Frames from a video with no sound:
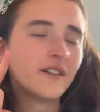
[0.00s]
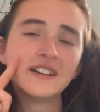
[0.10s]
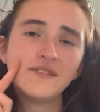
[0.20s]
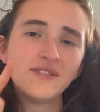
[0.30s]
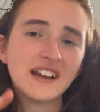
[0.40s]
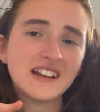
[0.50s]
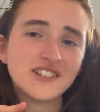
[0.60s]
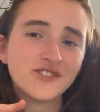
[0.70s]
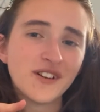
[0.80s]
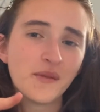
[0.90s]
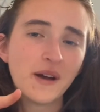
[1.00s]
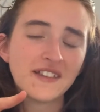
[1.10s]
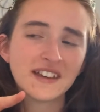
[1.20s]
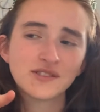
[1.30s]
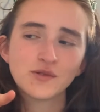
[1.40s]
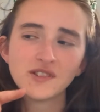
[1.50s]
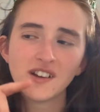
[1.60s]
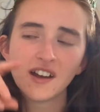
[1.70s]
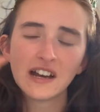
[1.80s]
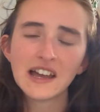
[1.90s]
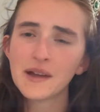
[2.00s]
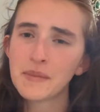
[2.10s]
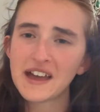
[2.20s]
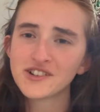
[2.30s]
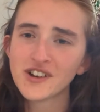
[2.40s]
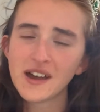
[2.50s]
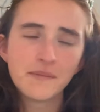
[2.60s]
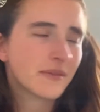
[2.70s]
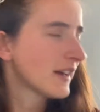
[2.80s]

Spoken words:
I didn't realise straight away that it's also kind of like a bear trap,